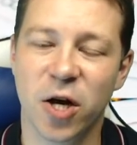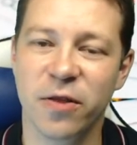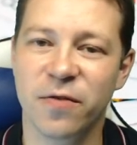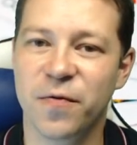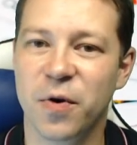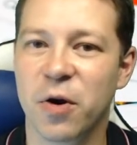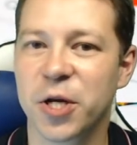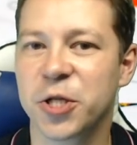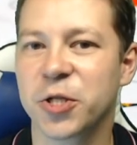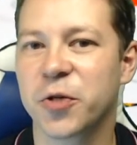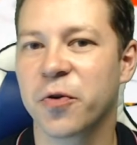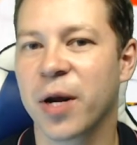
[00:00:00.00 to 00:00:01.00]
on the
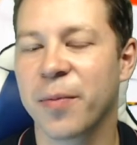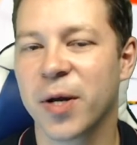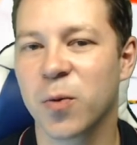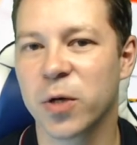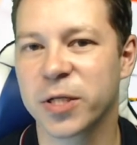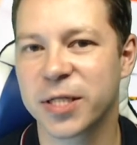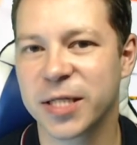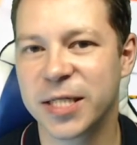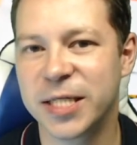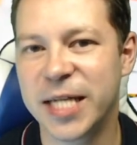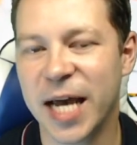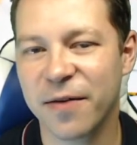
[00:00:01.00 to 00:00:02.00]
Federation tournament was
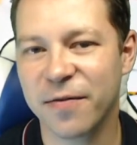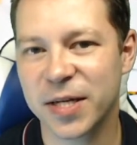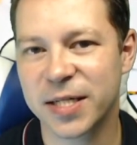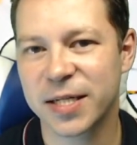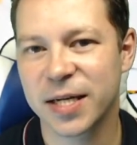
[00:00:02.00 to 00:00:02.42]
David